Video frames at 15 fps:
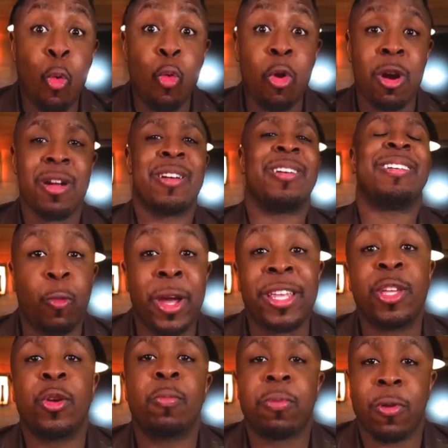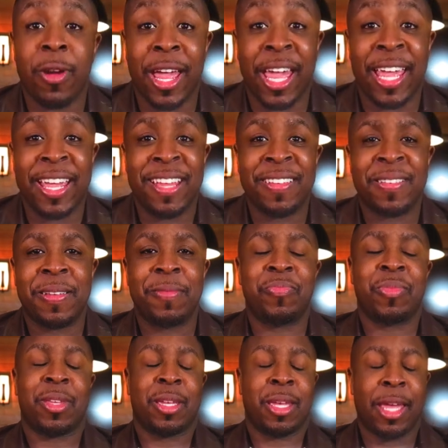4, when you pray,
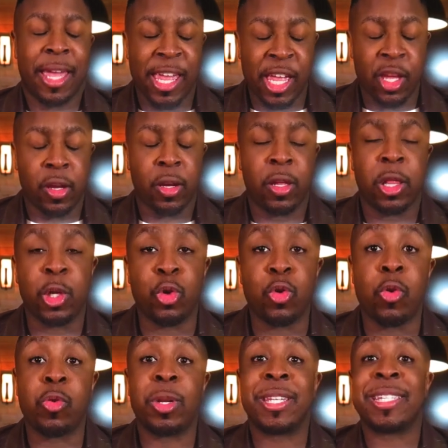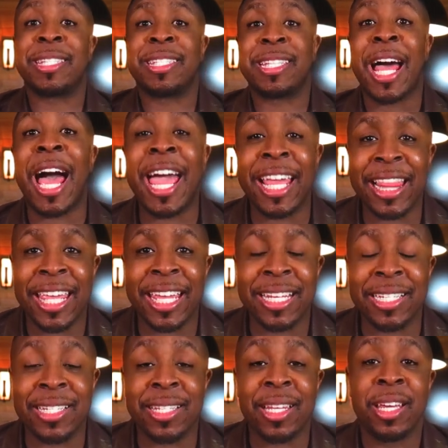include
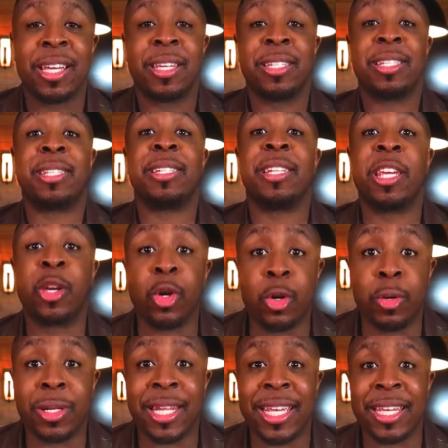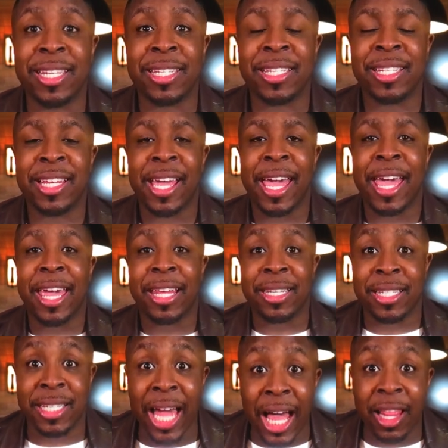silence, stillness,
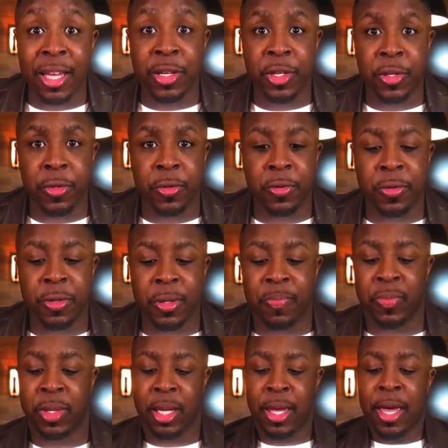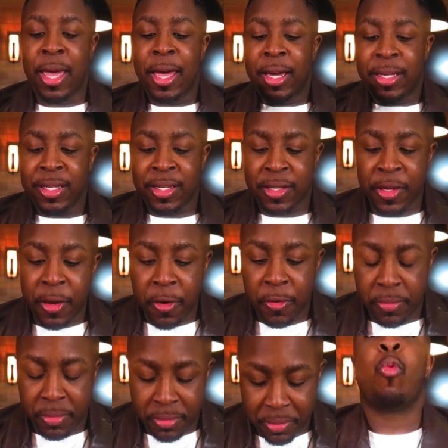and solitude.
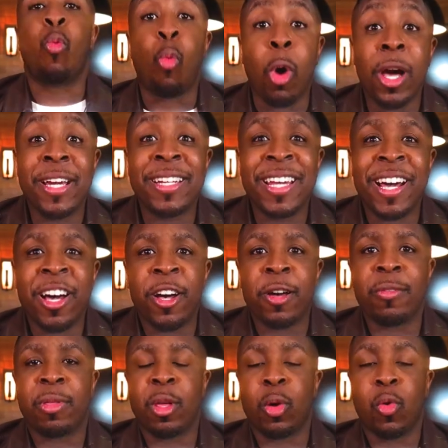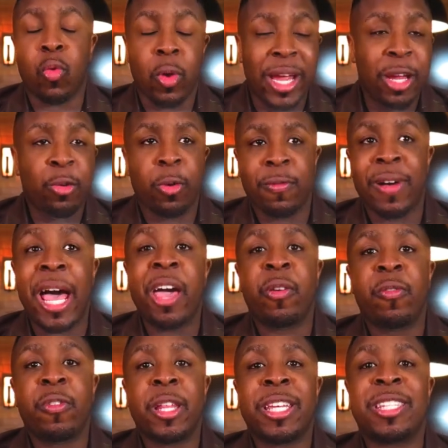So one of the great
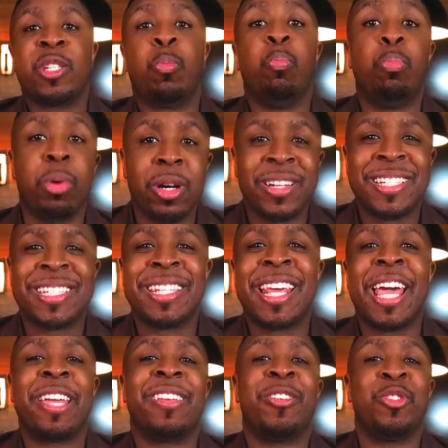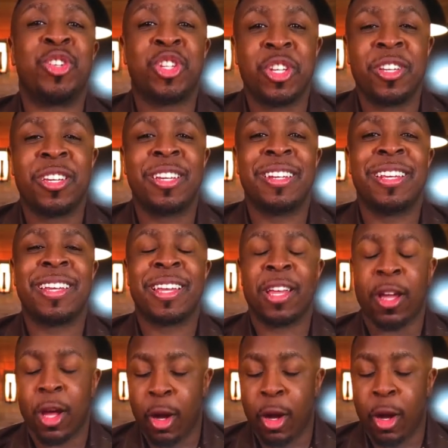revivalist books that you should